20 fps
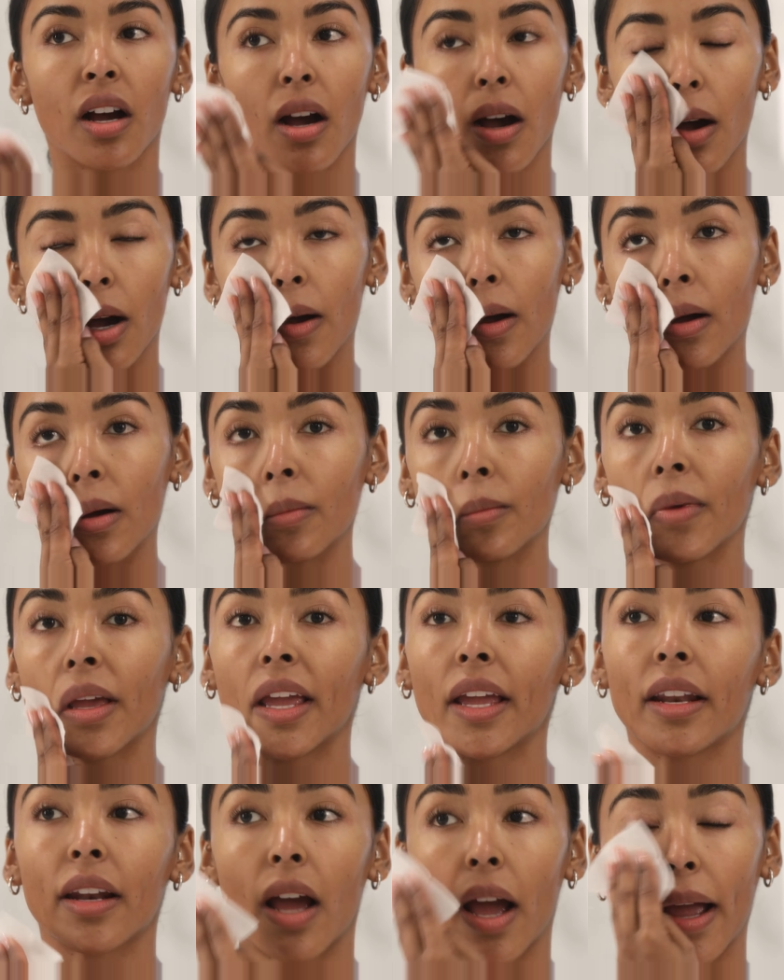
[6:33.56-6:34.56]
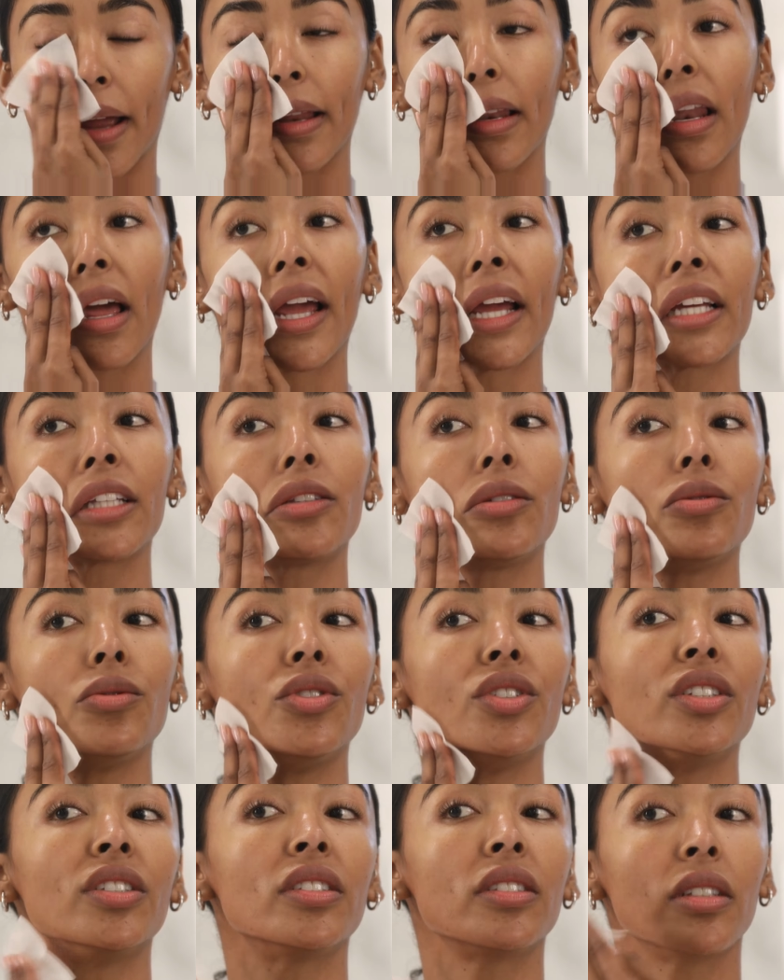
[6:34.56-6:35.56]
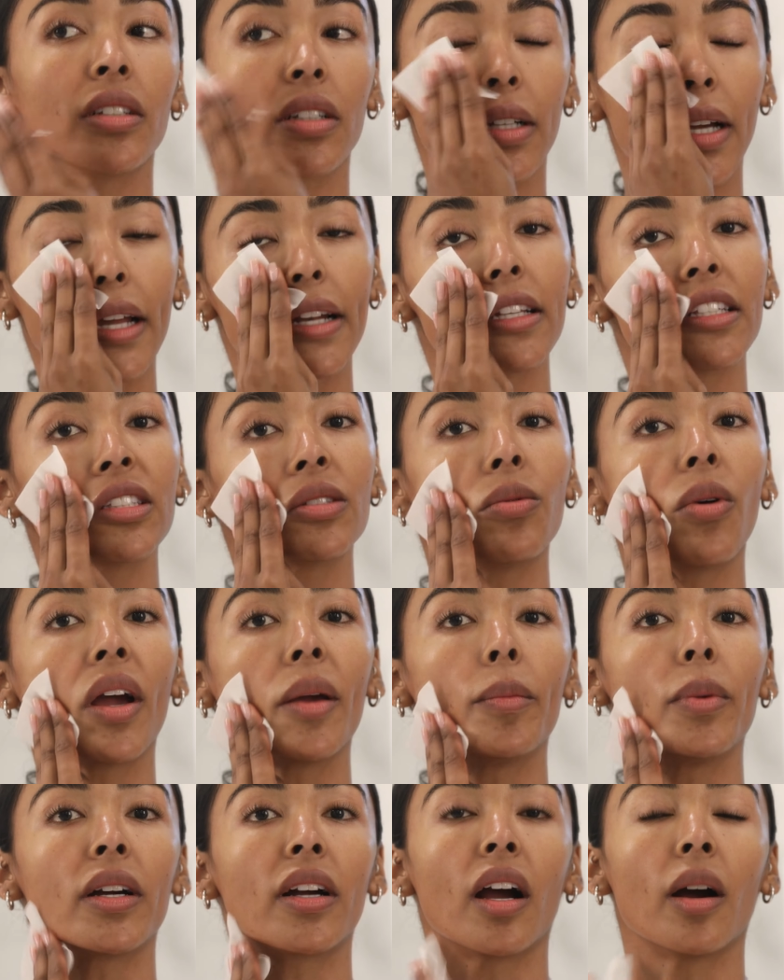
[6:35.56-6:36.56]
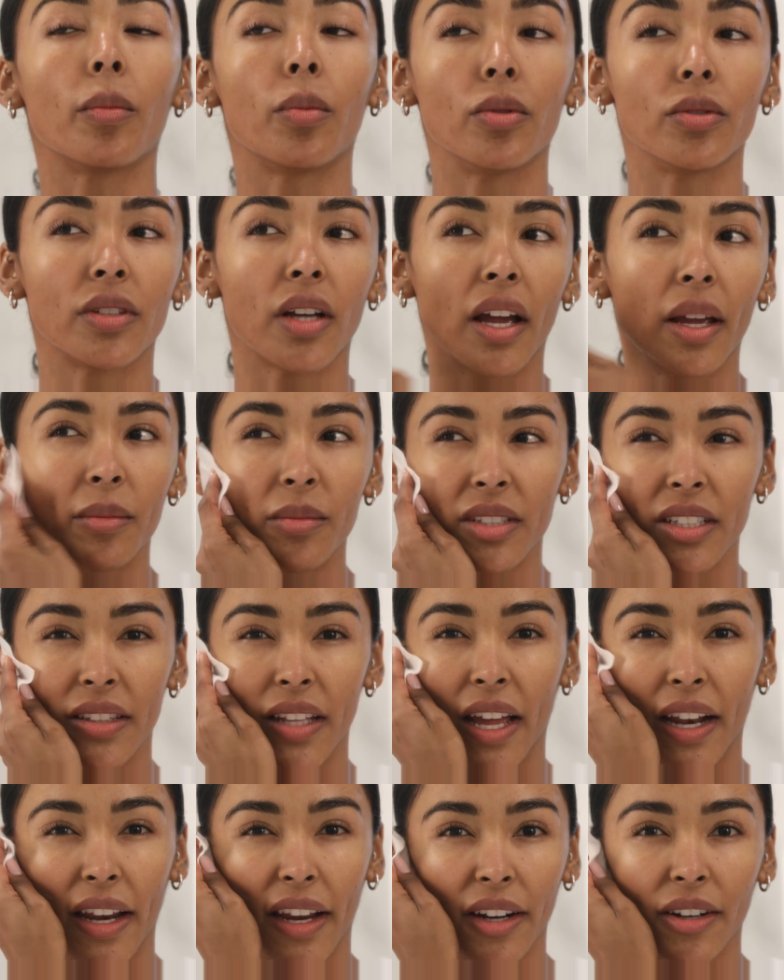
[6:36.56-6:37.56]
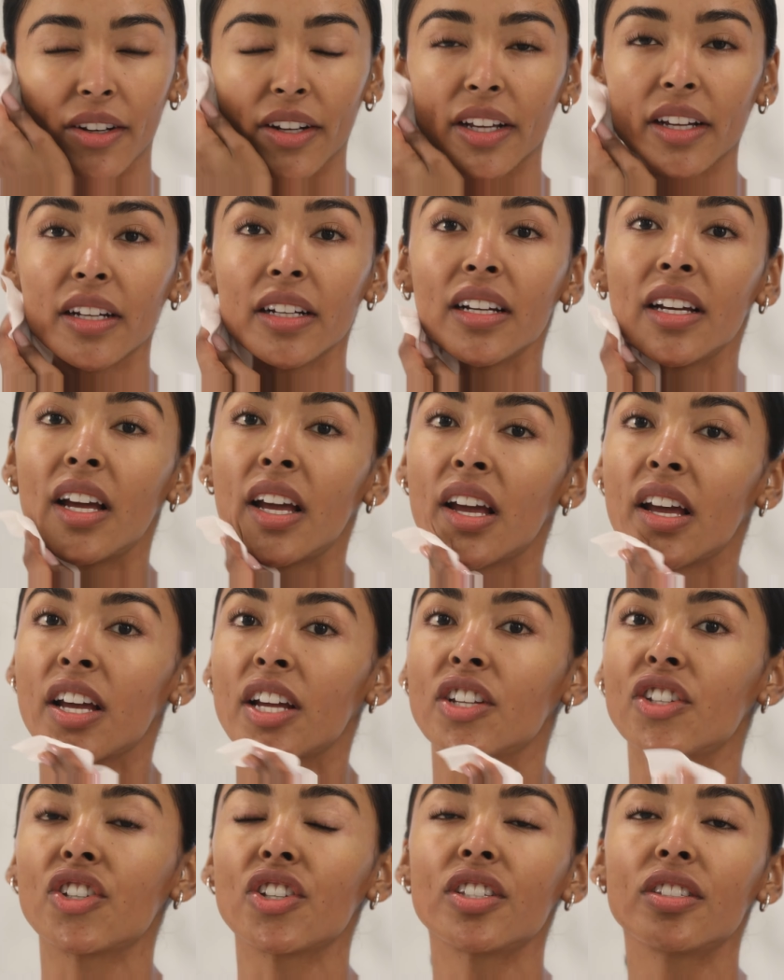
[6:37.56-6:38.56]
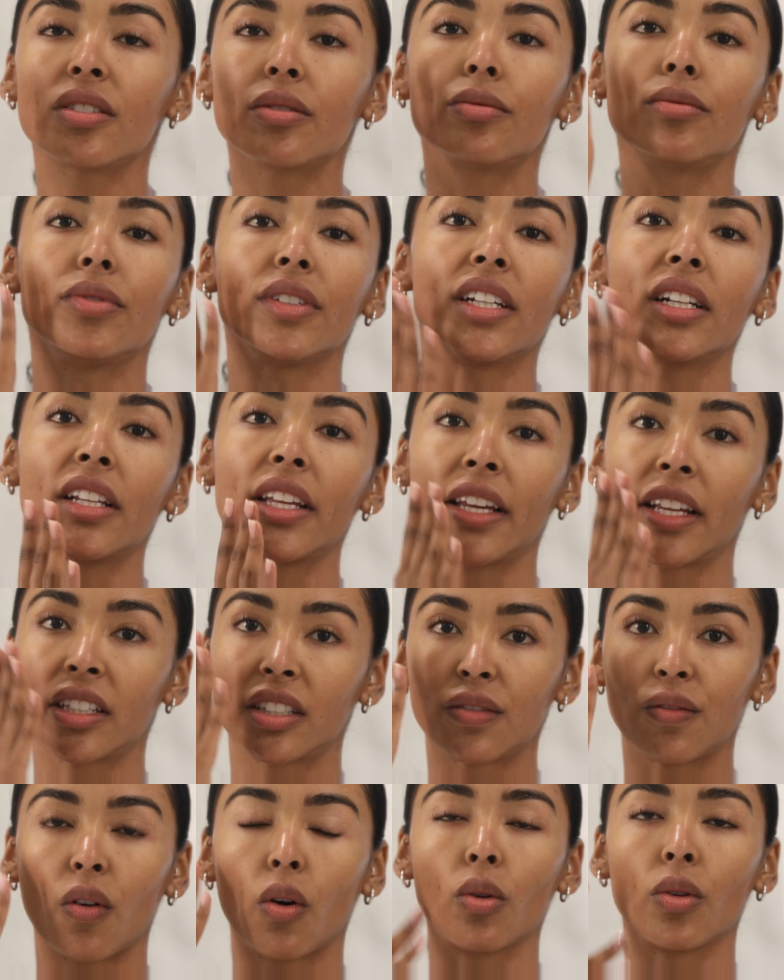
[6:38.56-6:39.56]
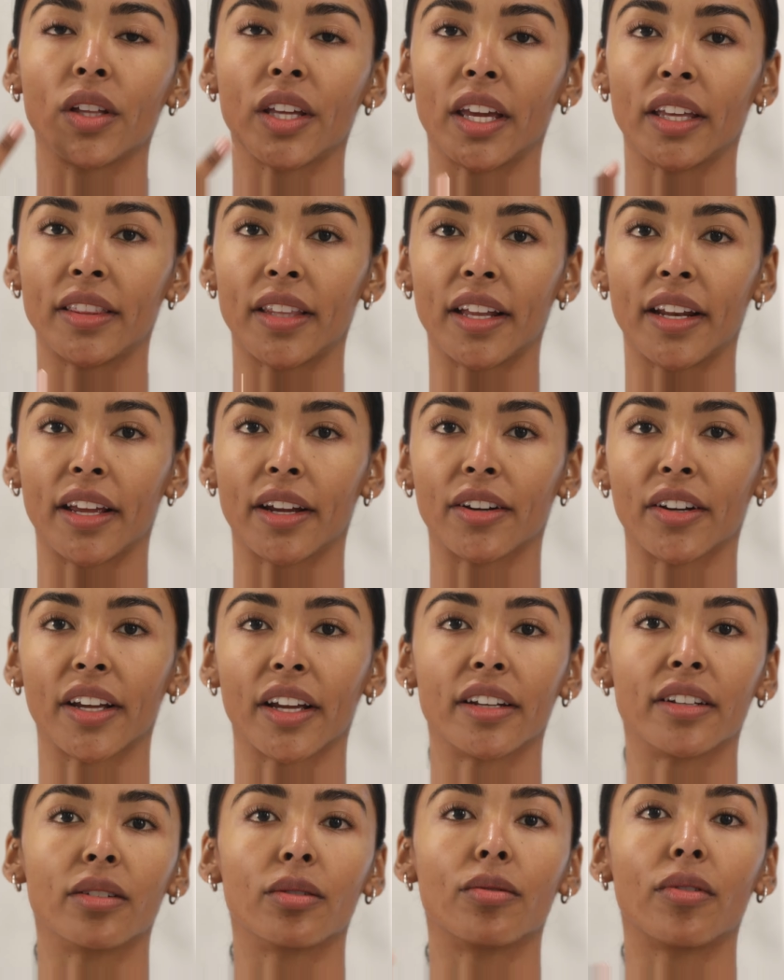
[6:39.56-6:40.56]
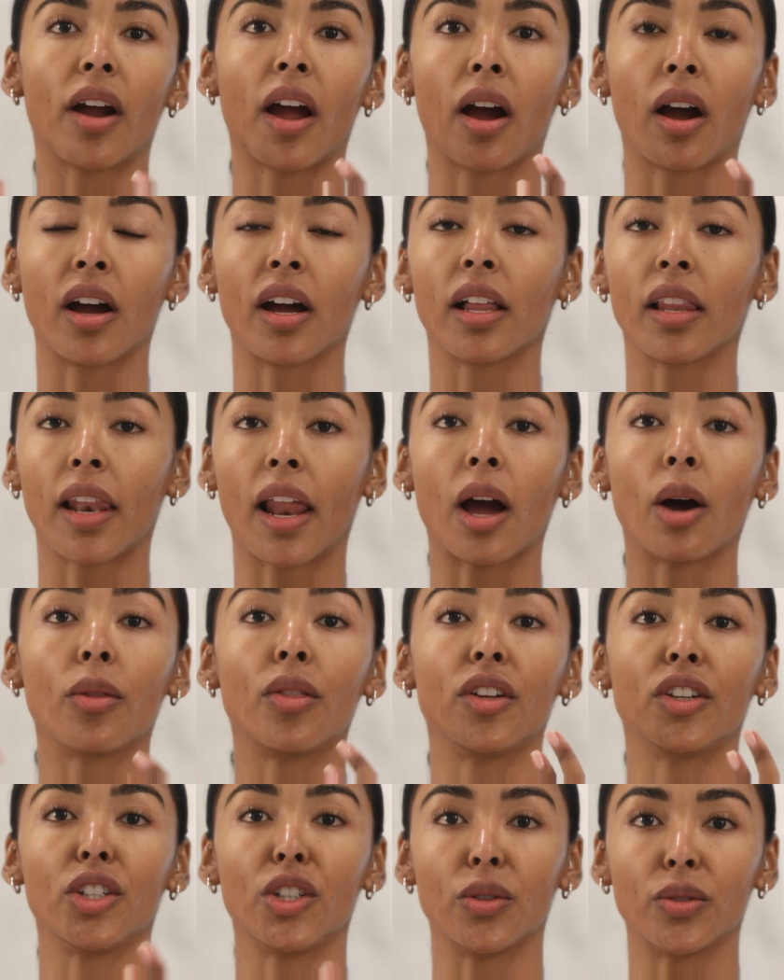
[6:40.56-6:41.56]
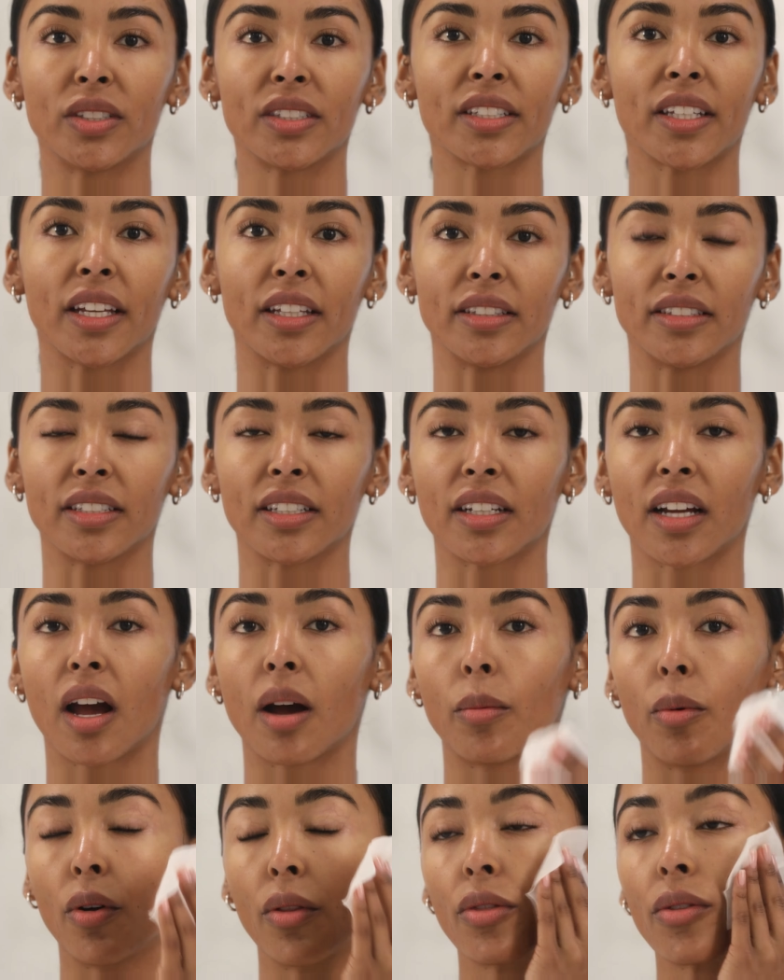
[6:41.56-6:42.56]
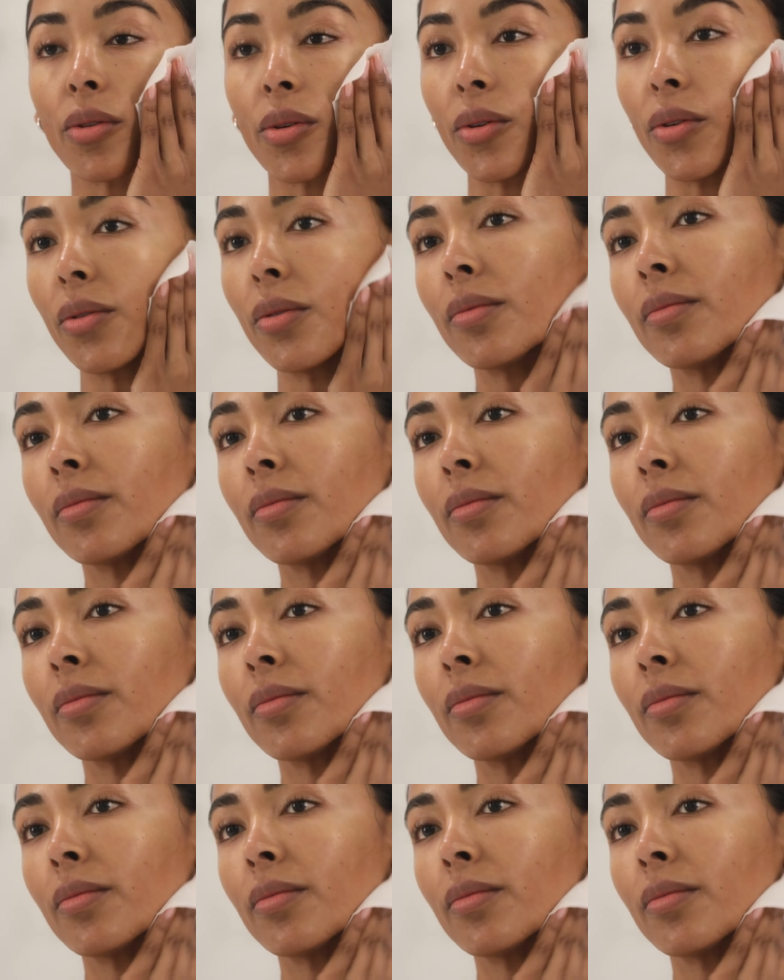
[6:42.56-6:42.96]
And I like to just kind of swipe a couple times in that area just to really exfoliate the area and allow the new skin to come through.